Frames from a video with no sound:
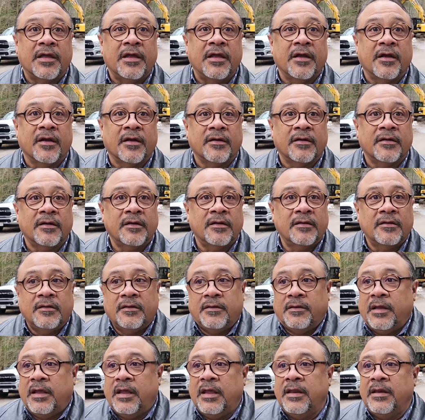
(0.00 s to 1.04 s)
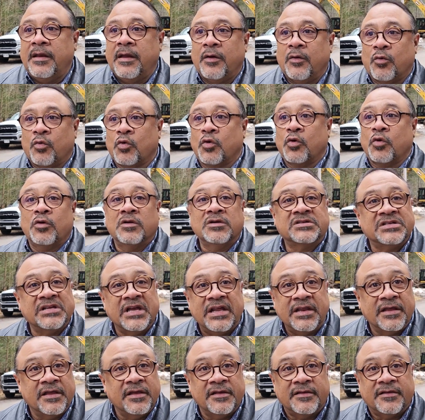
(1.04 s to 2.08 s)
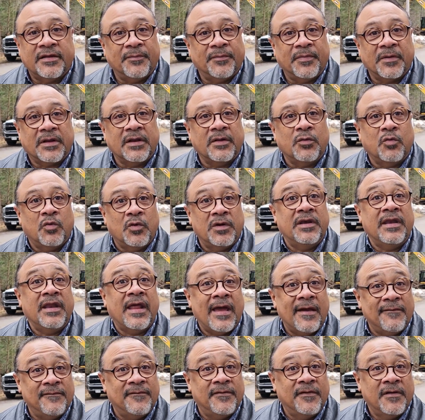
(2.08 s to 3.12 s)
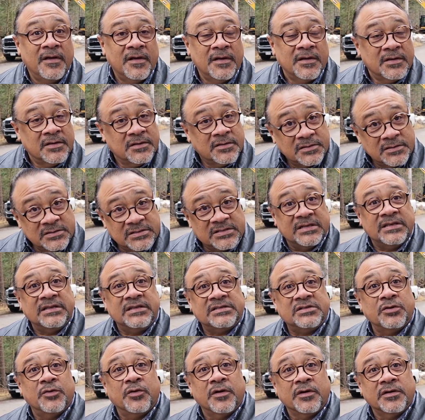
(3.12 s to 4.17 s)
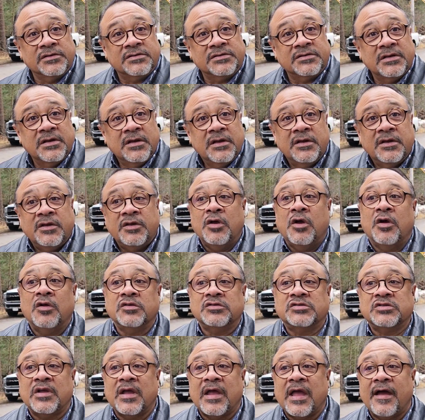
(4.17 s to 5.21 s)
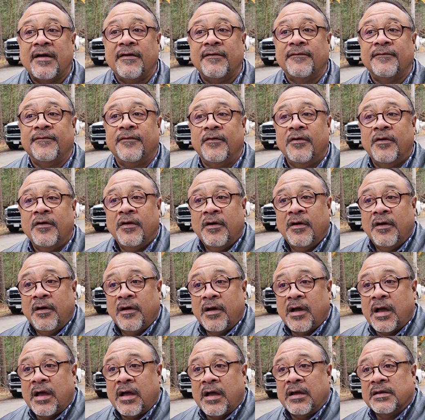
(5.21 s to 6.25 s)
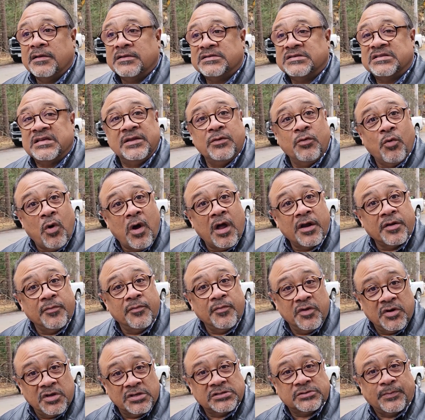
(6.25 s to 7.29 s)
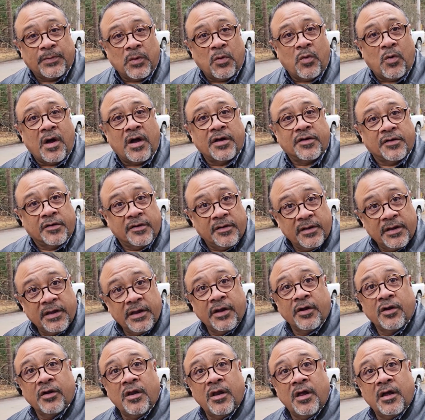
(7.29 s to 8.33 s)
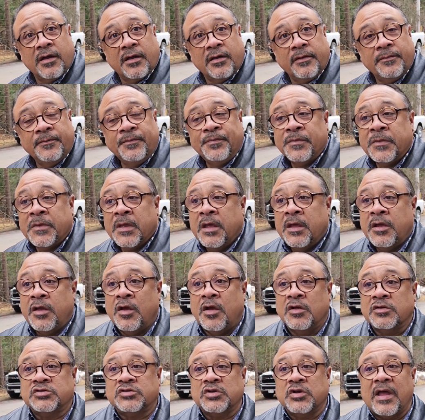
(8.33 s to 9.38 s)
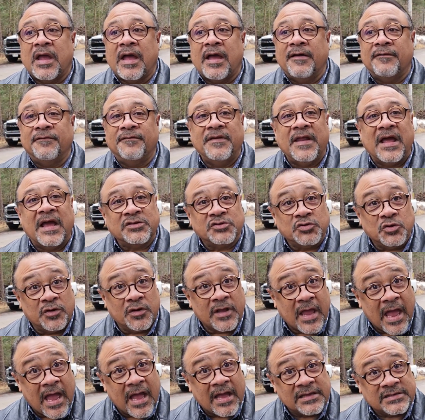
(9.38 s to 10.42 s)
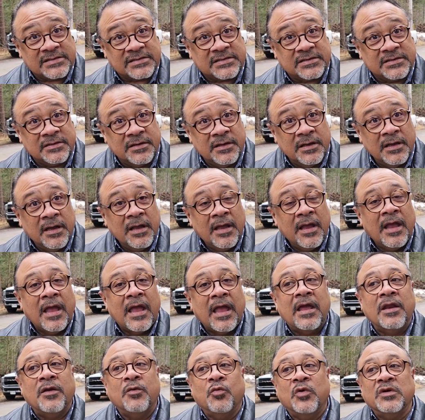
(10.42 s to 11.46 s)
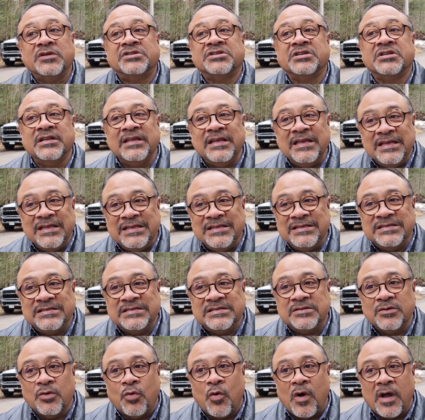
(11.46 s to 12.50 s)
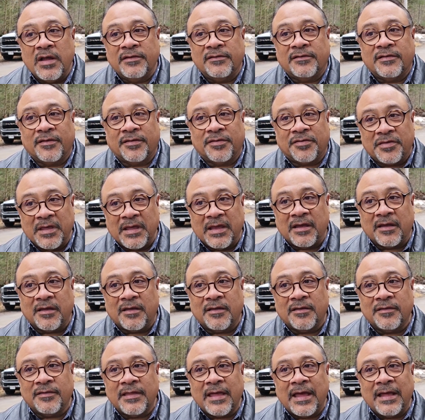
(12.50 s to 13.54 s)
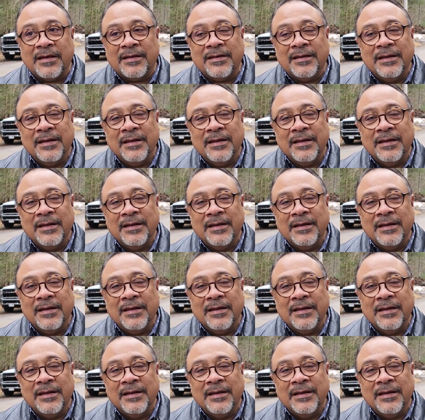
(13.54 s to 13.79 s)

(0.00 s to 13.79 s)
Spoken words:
here. In a rural setting, you typically wouldn't have city sewers. You also have city water, municipal water here along. You also have natural gas, and which leads one to think that